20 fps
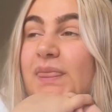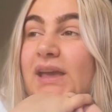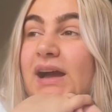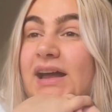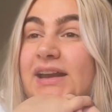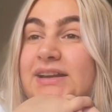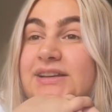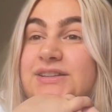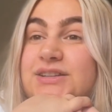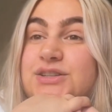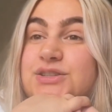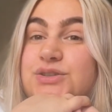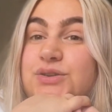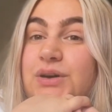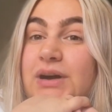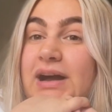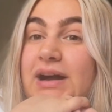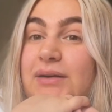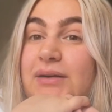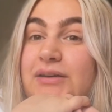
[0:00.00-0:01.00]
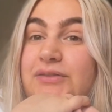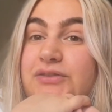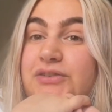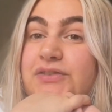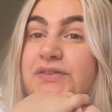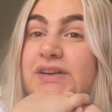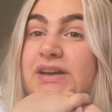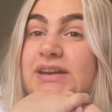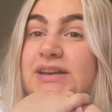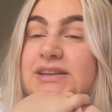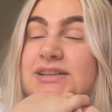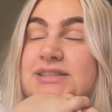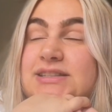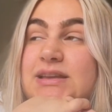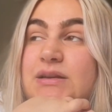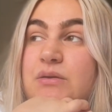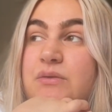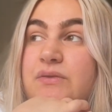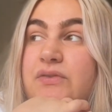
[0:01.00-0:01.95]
I need to sort out everything and see what